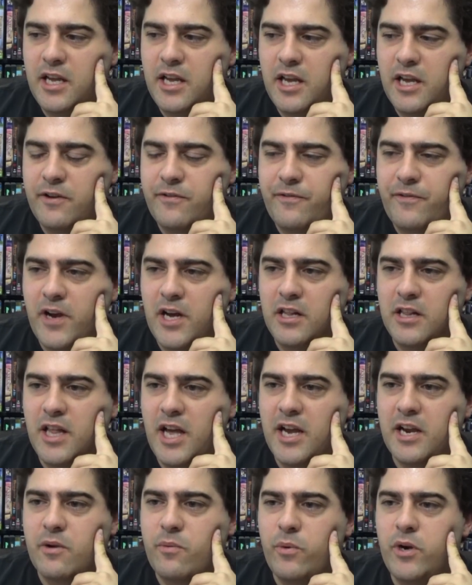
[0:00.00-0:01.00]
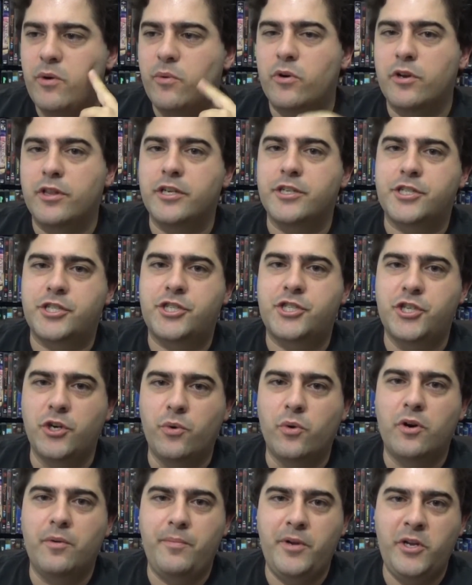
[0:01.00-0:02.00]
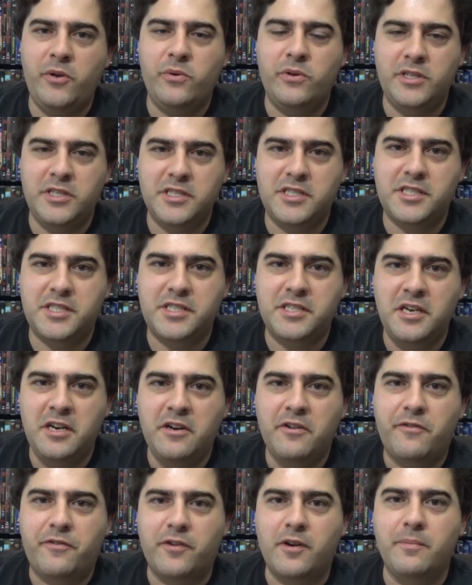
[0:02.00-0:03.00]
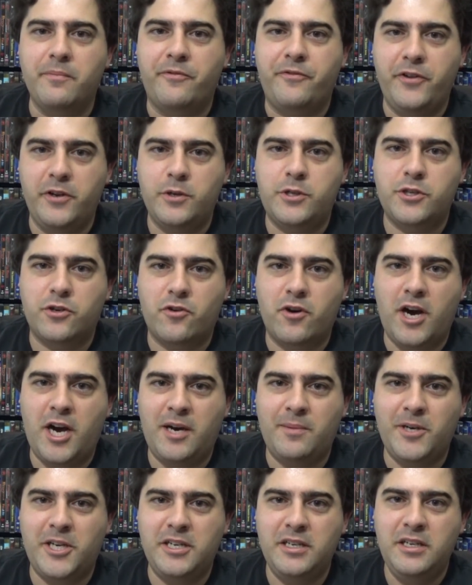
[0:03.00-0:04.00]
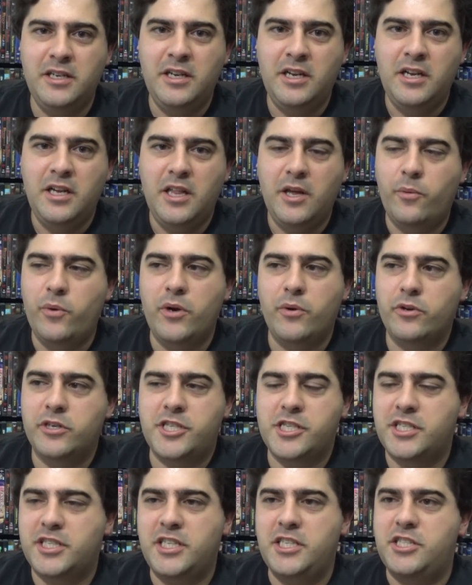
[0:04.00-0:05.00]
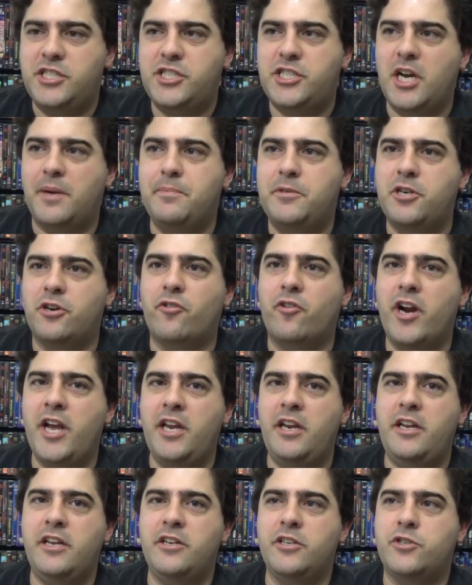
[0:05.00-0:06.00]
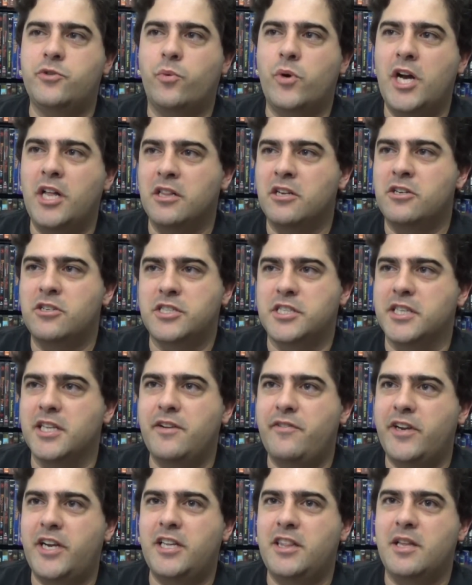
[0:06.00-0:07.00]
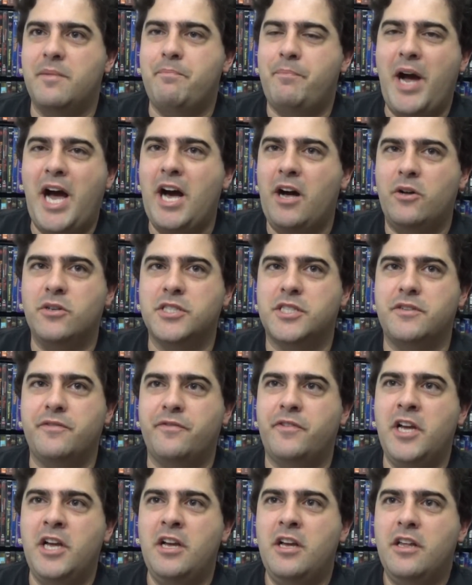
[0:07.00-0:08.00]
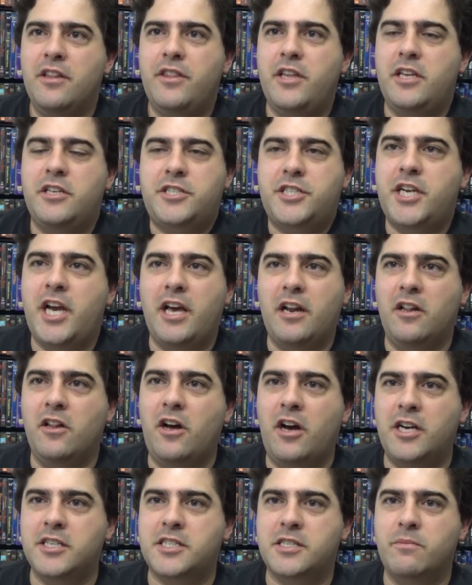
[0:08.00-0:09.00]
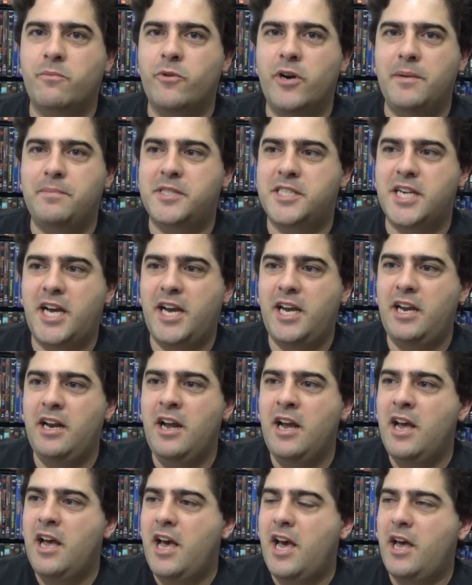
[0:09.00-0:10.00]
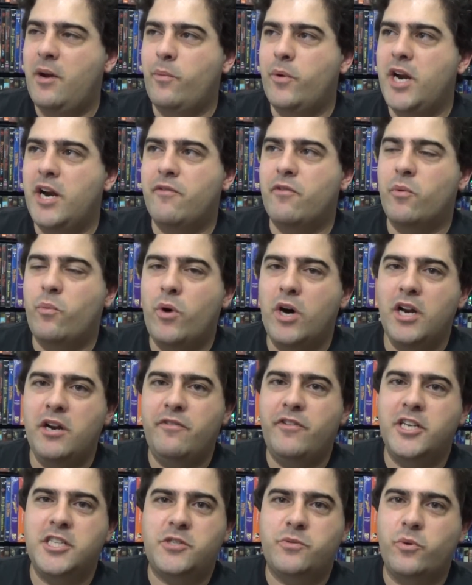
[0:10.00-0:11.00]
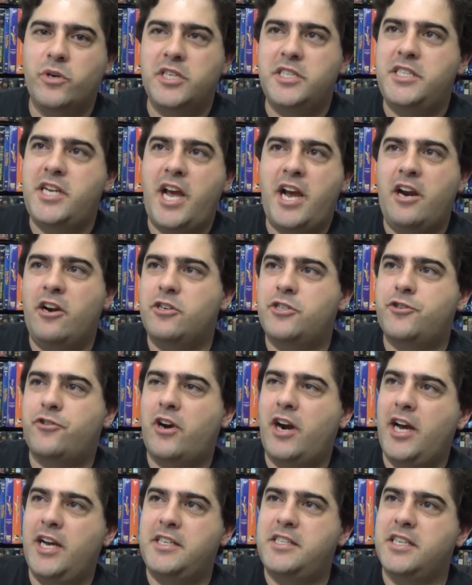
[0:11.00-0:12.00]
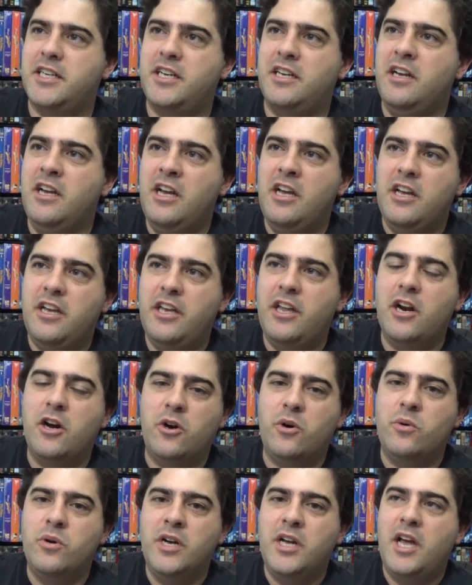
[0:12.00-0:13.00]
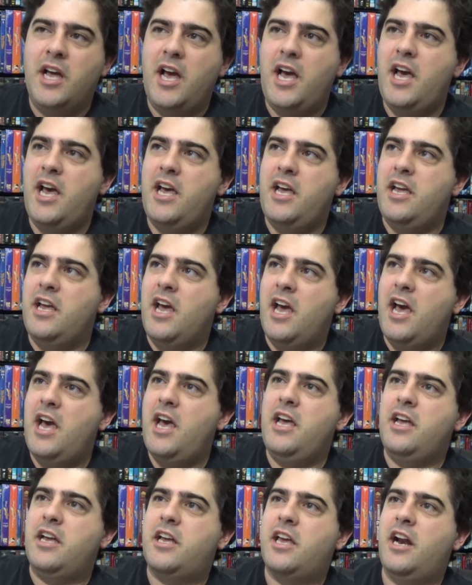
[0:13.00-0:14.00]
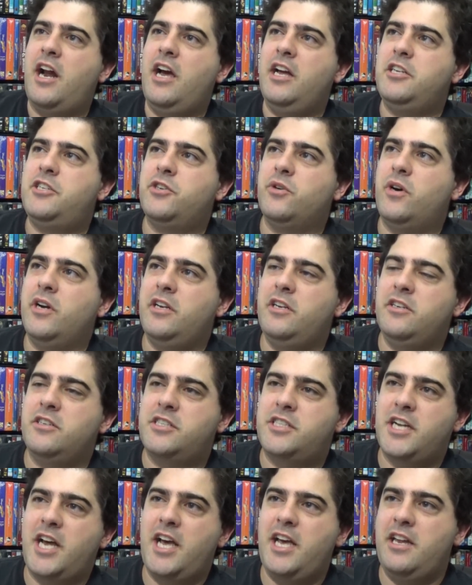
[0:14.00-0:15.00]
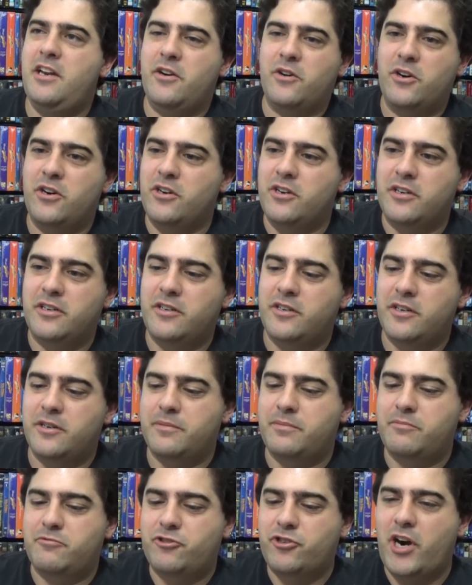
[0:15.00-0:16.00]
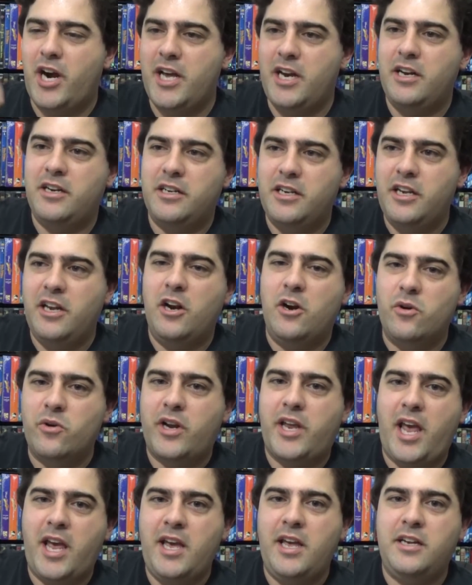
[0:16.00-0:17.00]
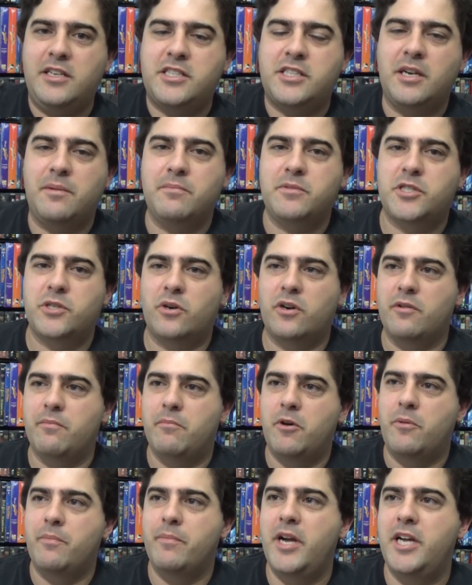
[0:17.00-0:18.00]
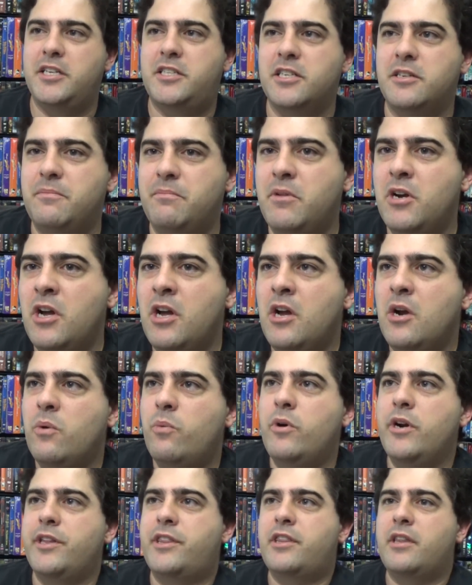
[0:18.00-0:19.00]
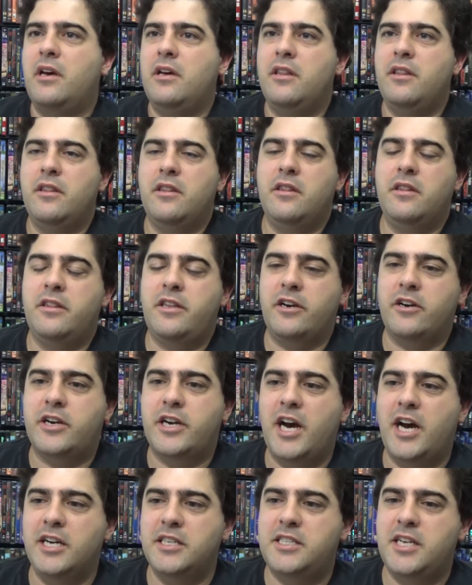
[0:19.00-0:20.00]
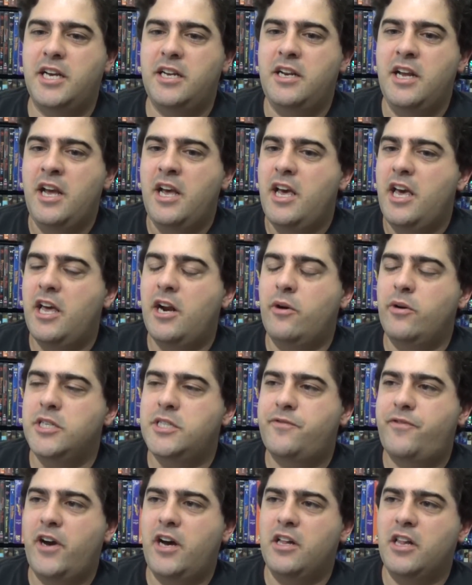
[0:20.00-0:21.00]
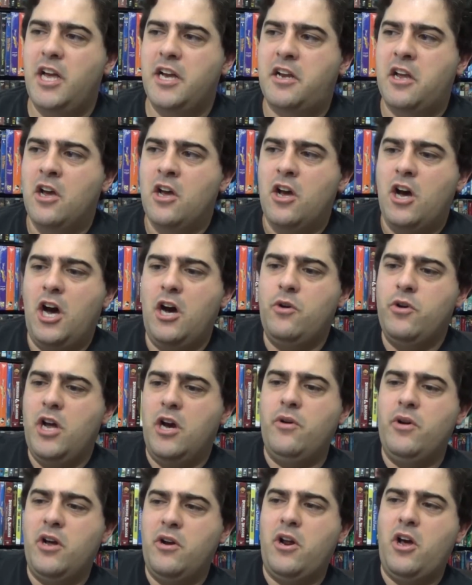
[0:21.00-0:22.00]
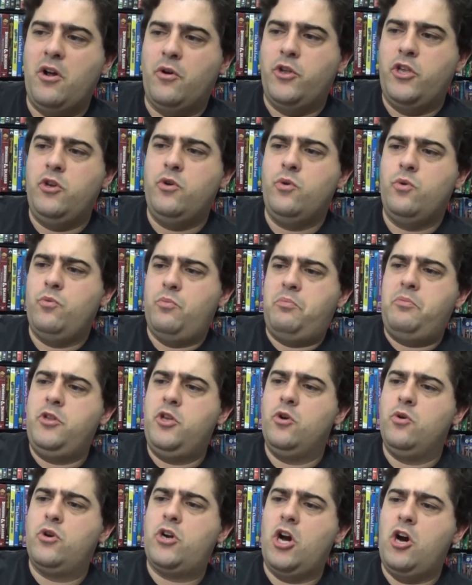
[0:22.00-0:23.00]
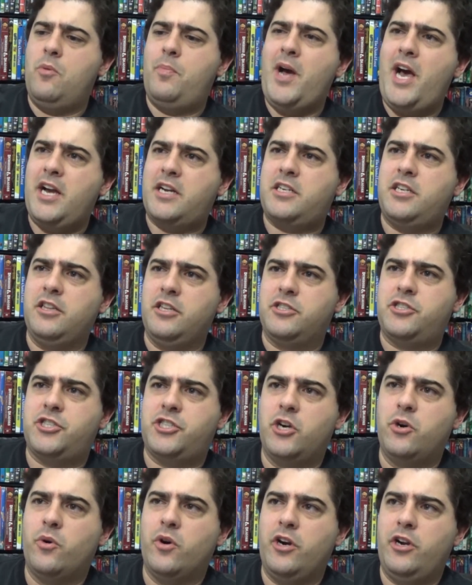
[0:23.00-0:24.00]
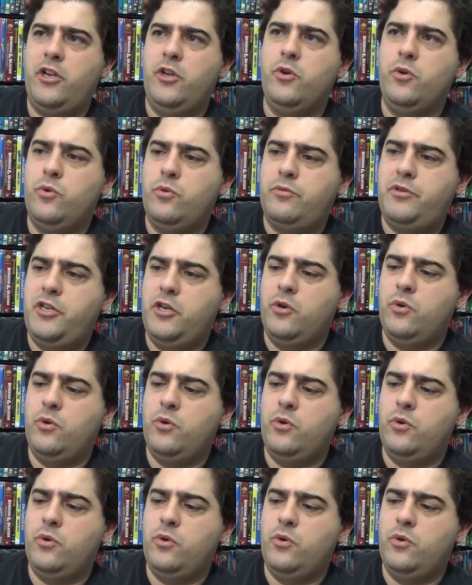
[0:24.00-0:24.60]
it felt like we were the sewer mutants from Futurama, that we were just these subterranean dwellers living in the bowels of the Channel Awesome website, and whenever one of us would dare try to, you know, hey, can I join your site, or try to, you know, gain some sort of momentum with their content, it always felt like, oh, no, you go back to the sewer, you